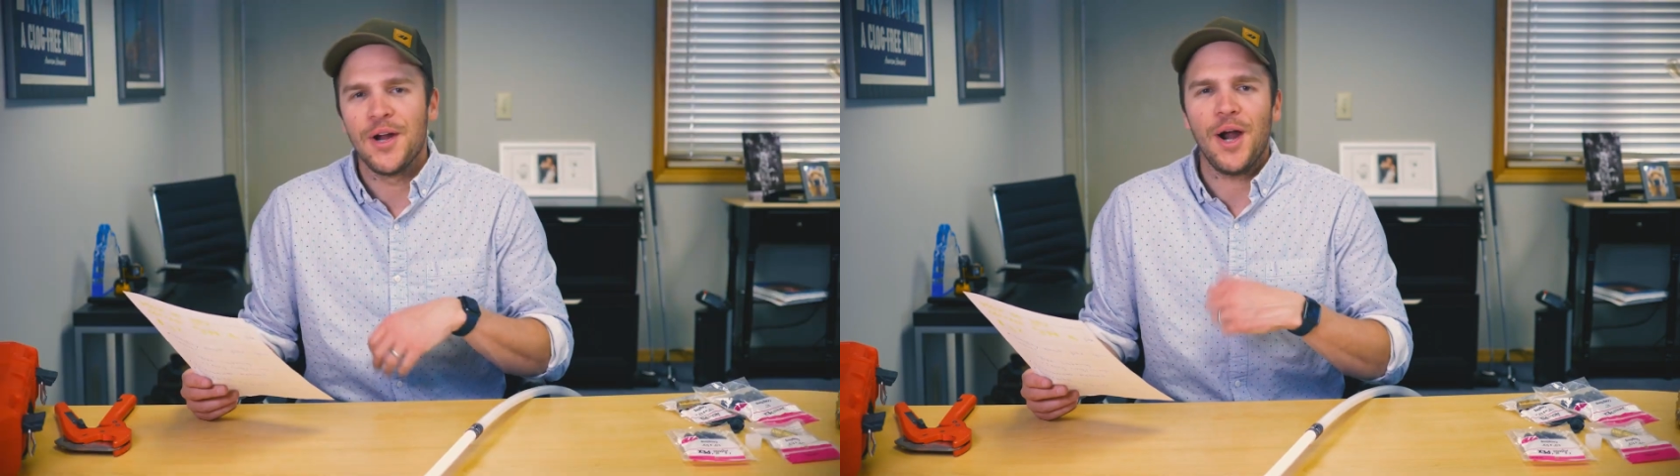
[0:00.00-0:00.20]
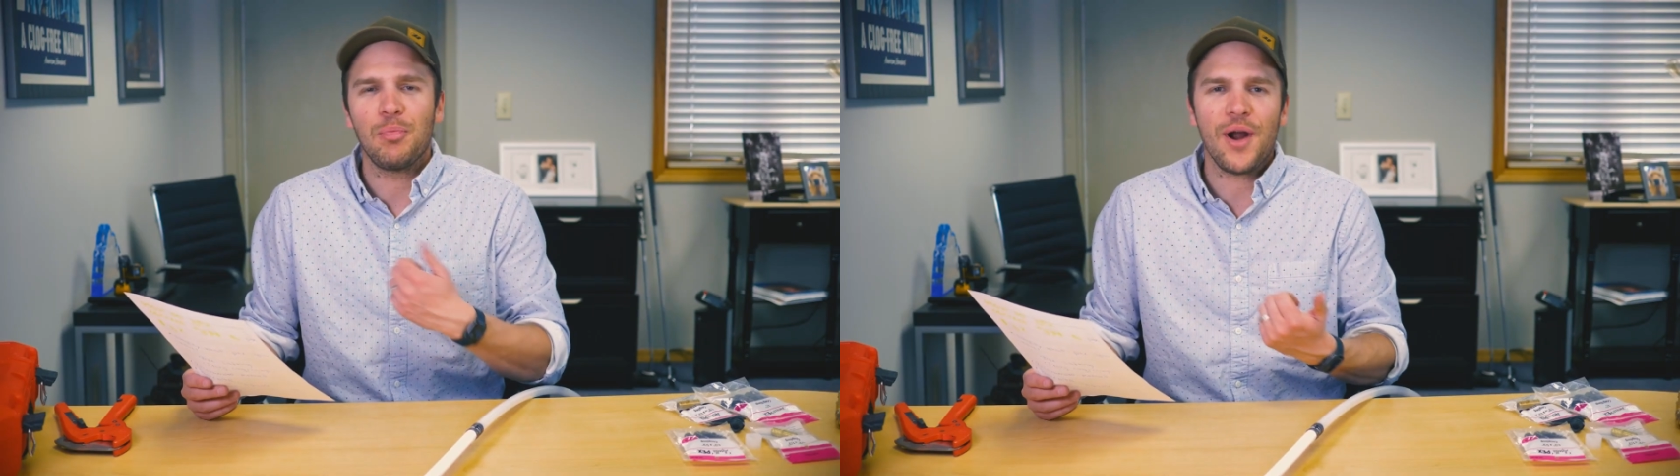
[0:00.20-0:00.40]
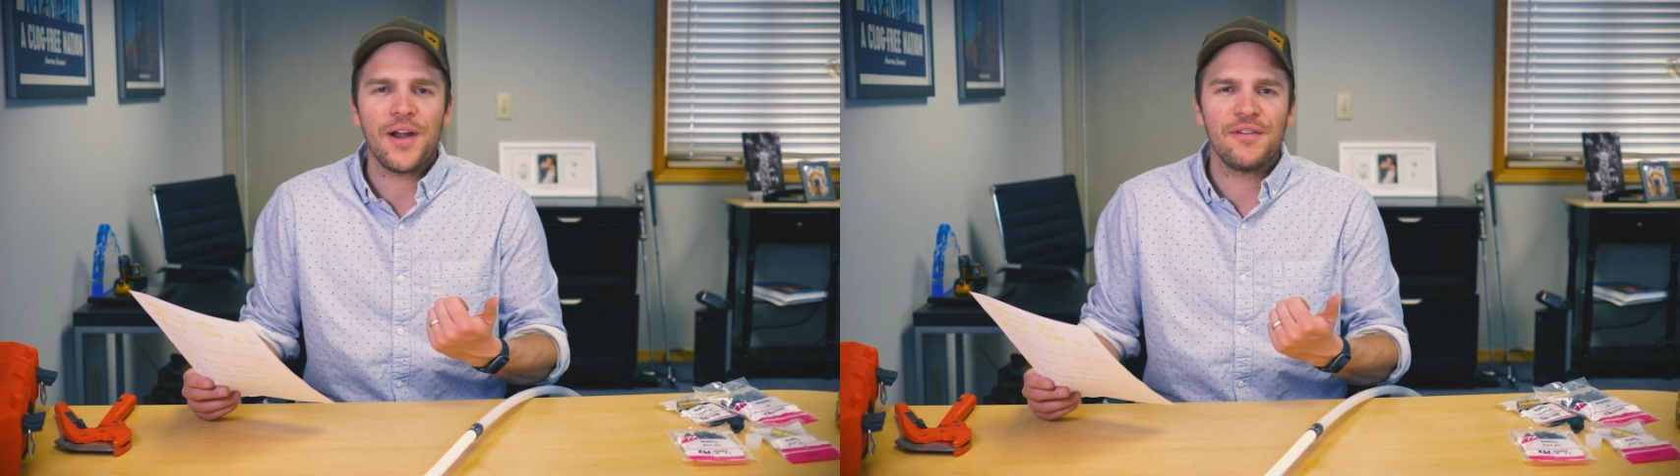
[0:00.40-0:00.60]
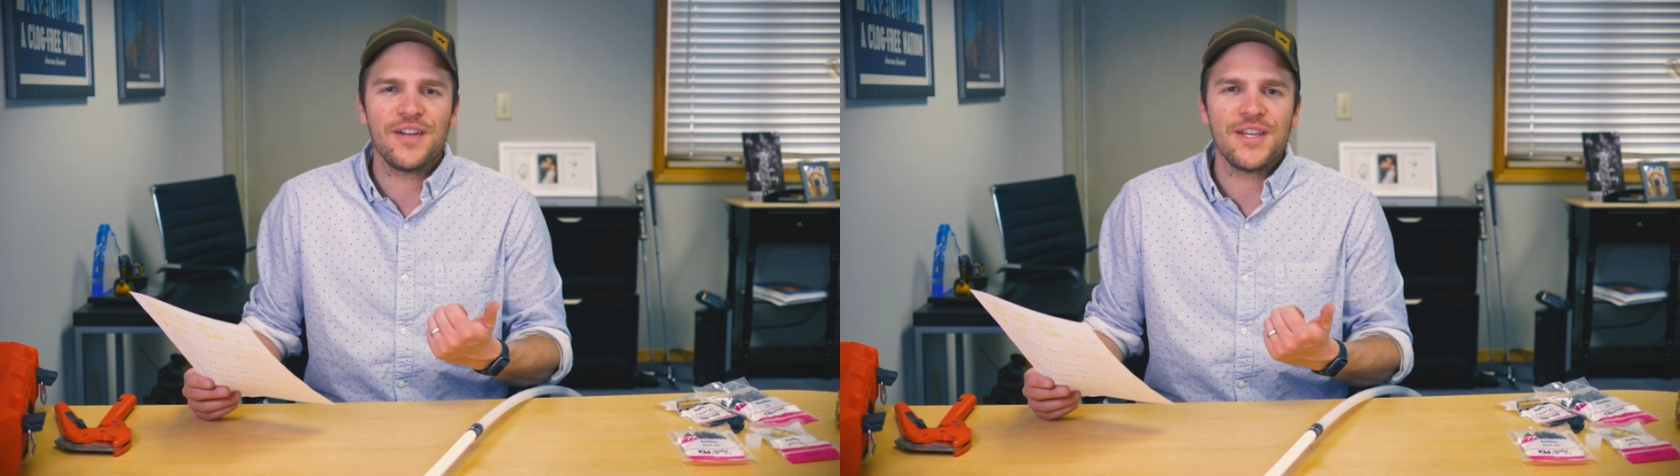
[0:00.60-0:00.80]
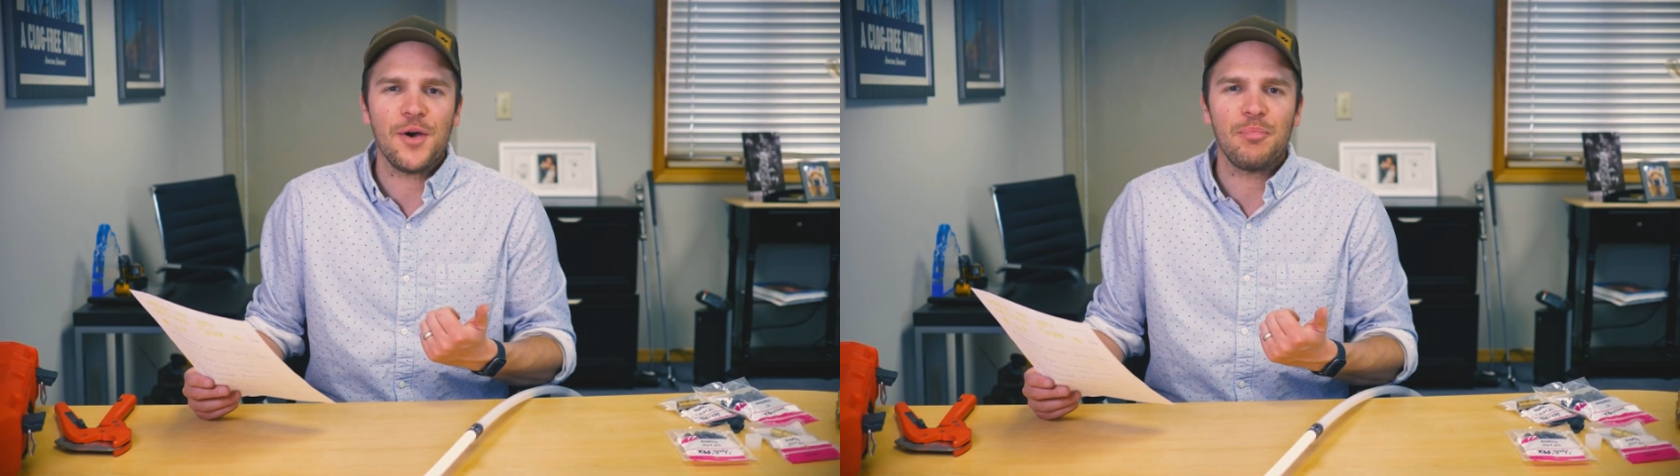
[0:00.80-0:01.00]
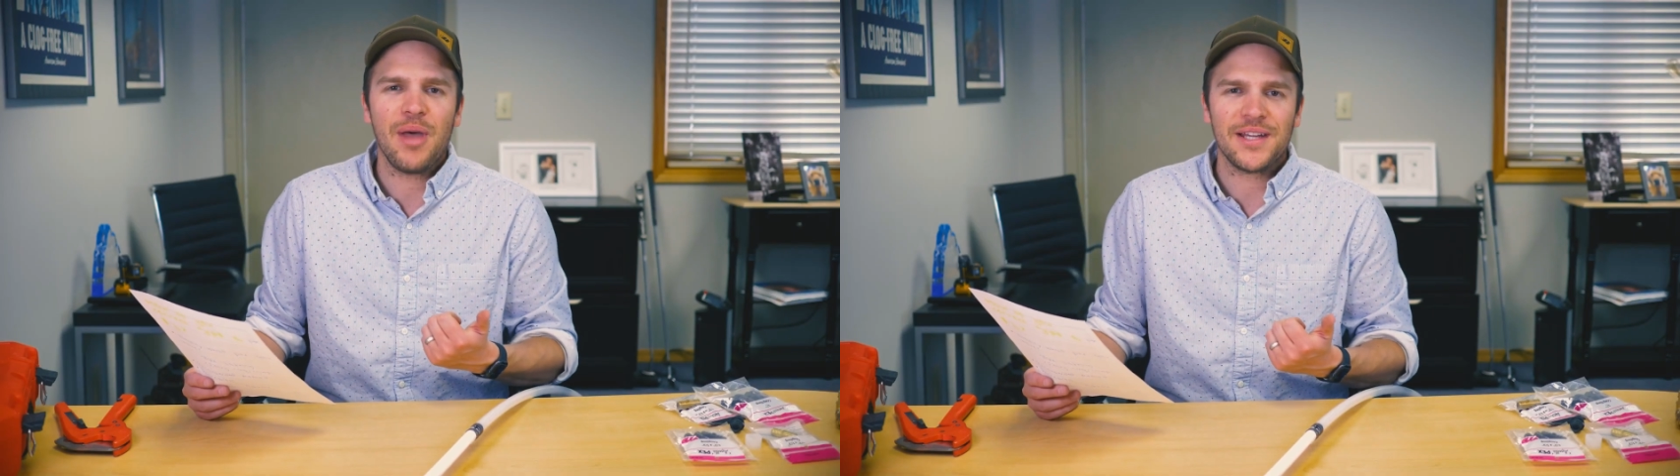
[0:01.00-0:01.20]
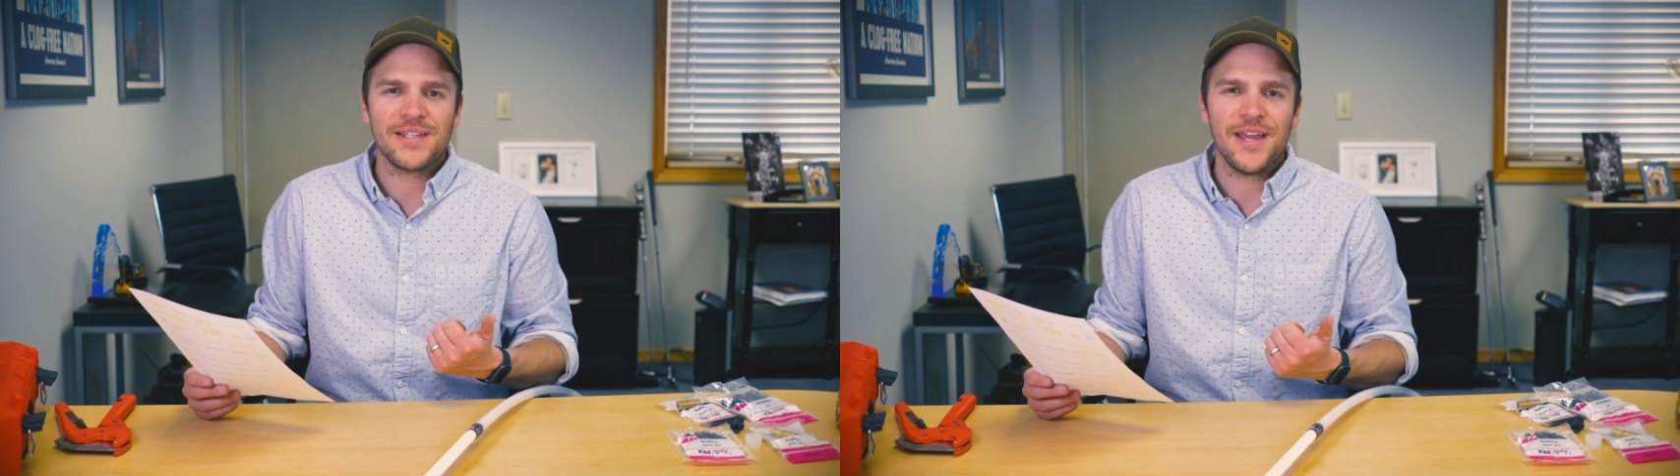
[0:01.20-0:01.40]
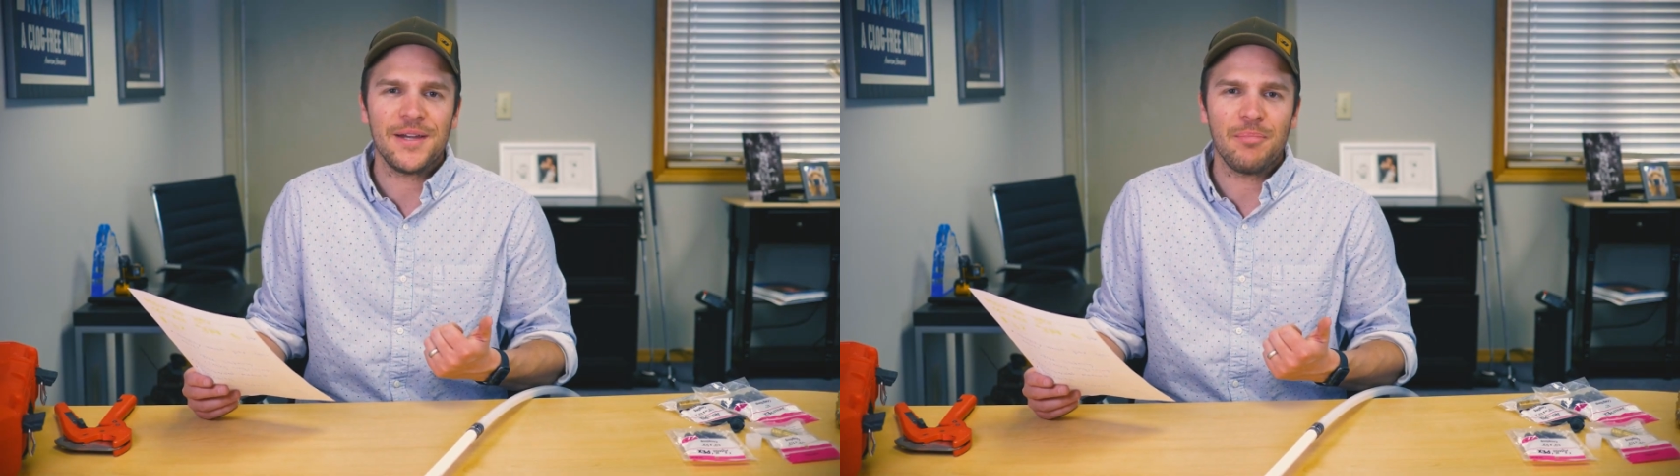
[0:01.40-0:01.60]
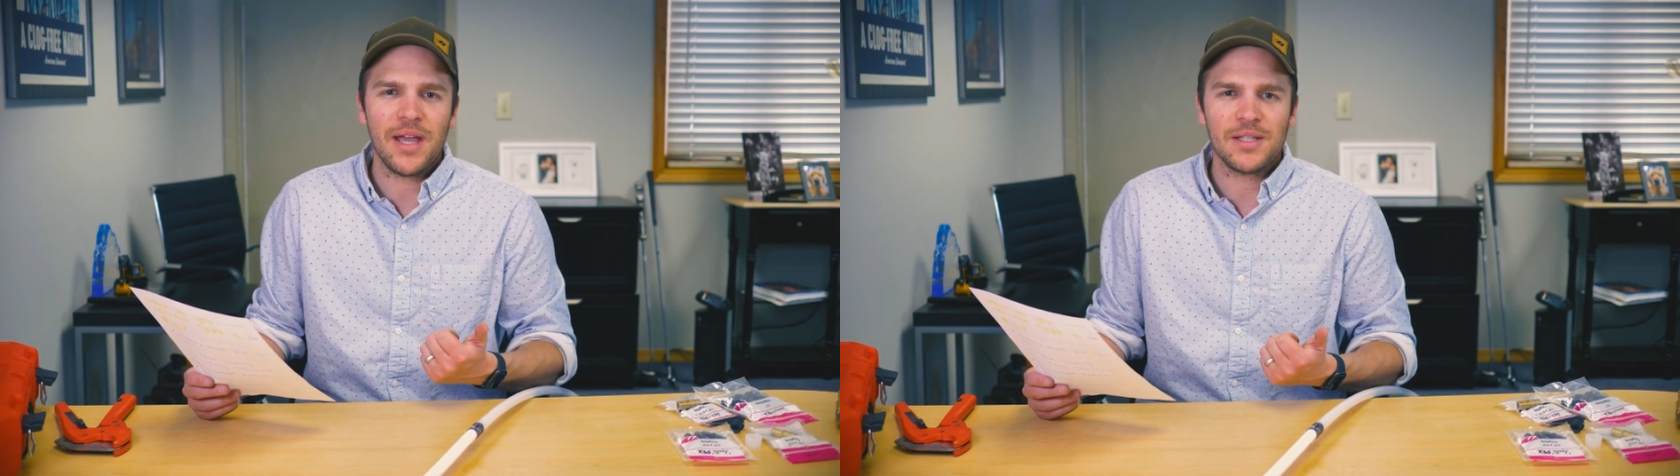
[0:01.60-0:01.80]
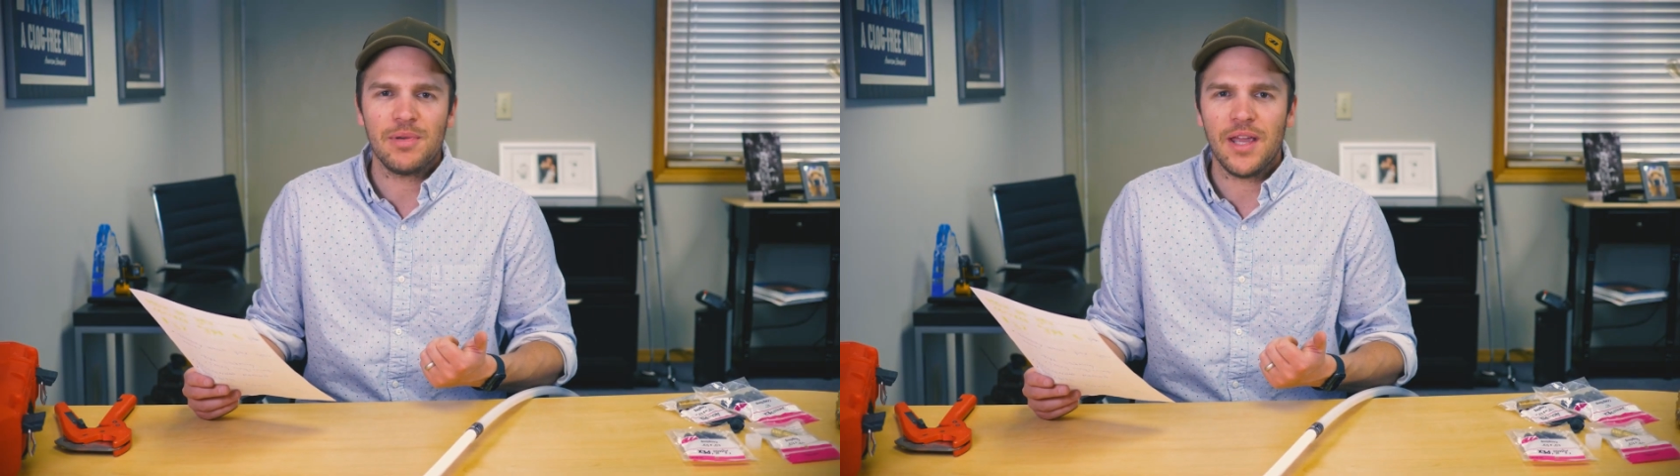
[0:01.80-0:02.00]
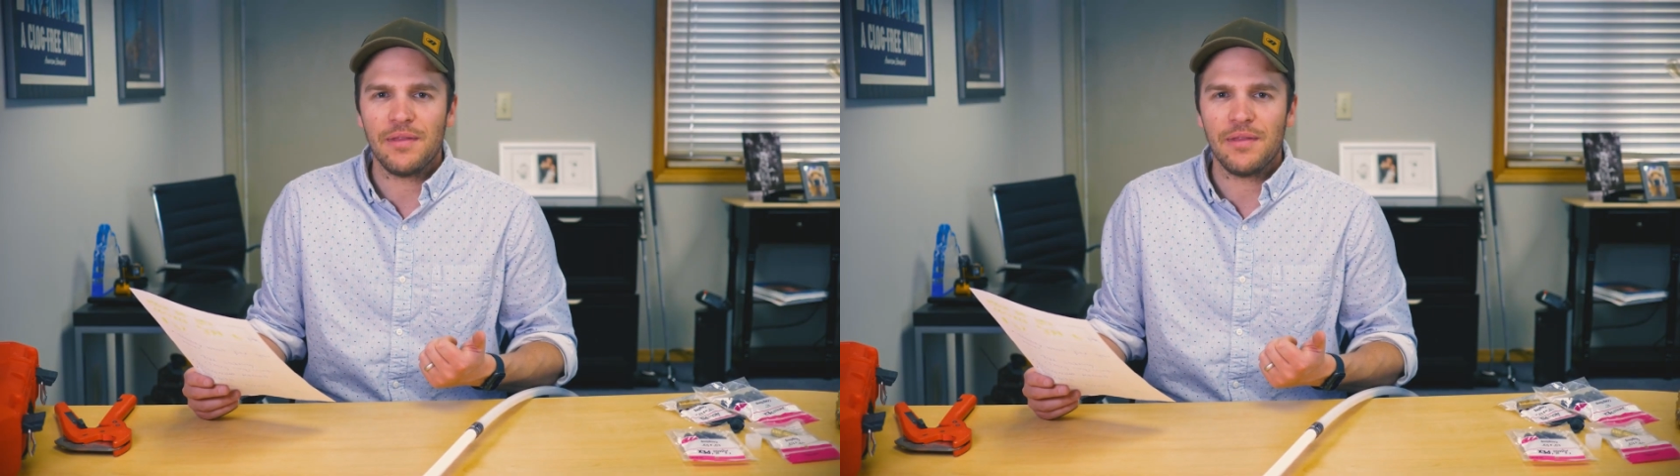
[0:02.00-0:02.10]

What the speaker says: Our prior video, PEX-A to PEX-B,